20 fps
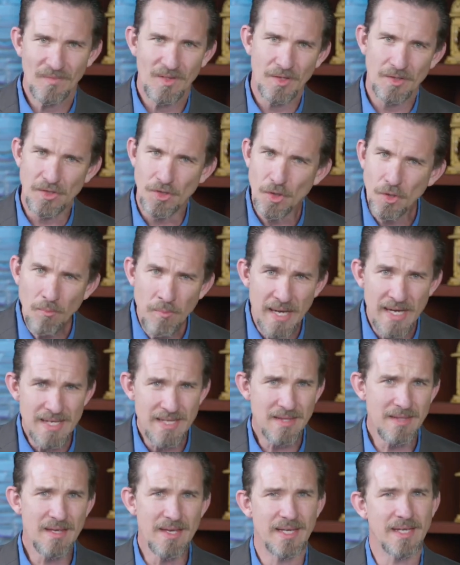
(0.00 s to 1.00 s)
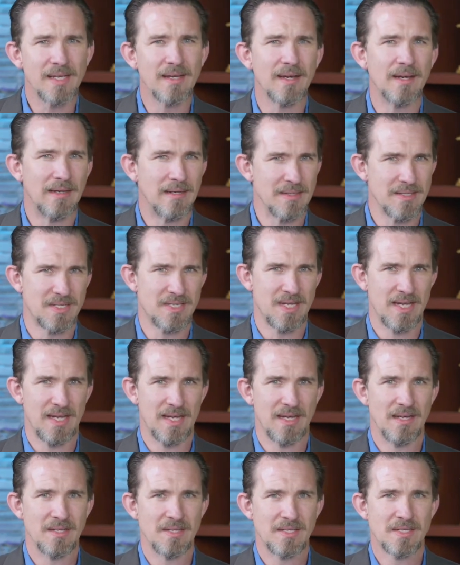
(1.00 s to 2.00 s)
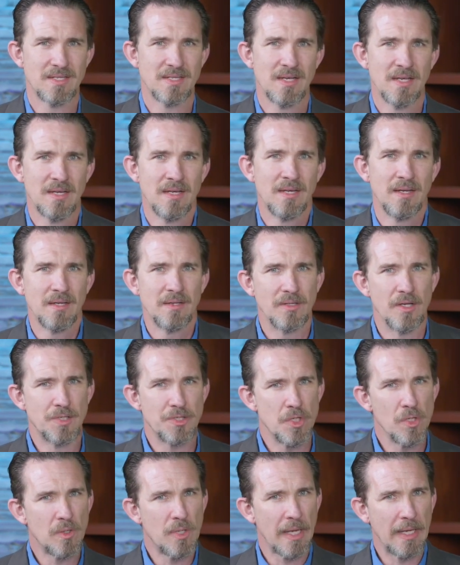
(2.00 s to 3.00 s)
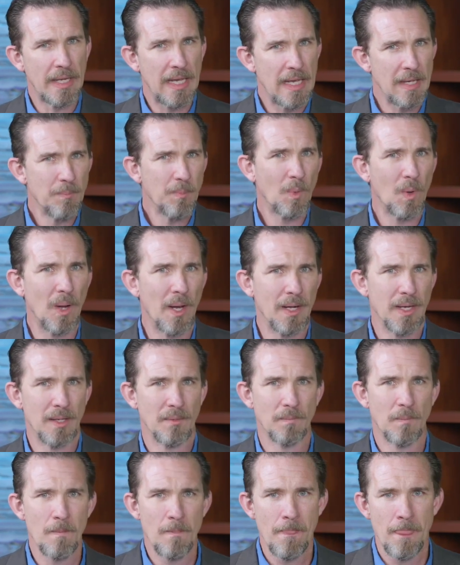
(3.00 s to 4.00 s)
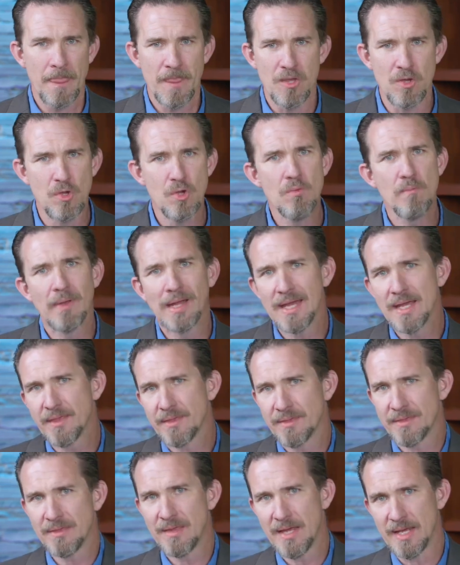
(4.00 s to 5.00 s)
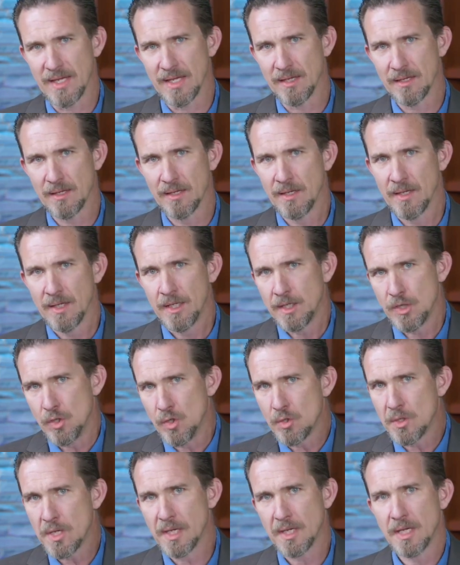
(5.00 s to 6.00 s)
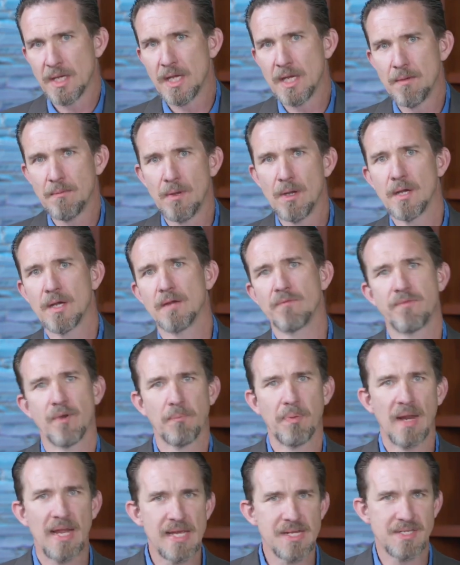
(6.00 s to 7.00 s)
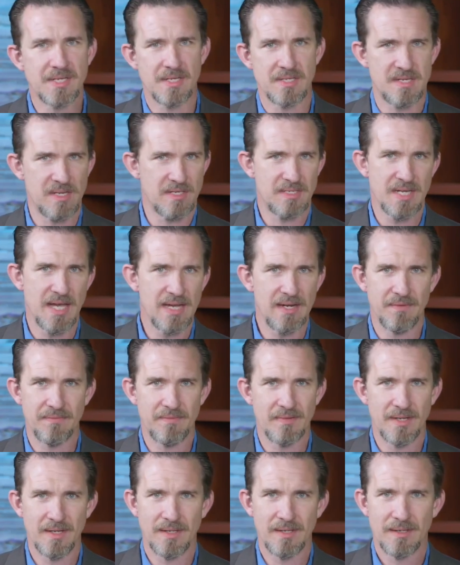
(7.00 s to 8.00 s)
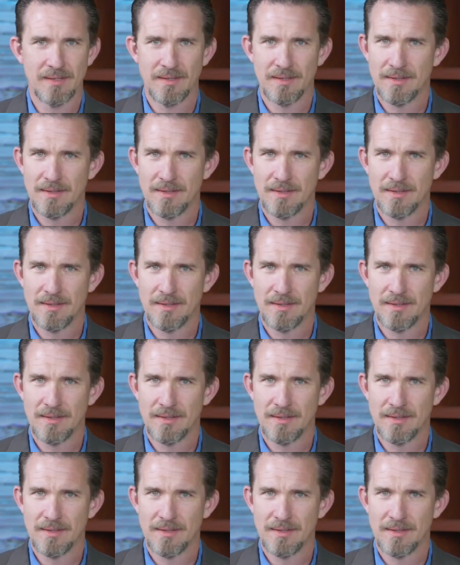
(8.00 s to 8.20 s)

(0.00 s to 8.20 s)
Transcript: You may think, God says, that you can keep running. You may think you can keep looking for places of safety.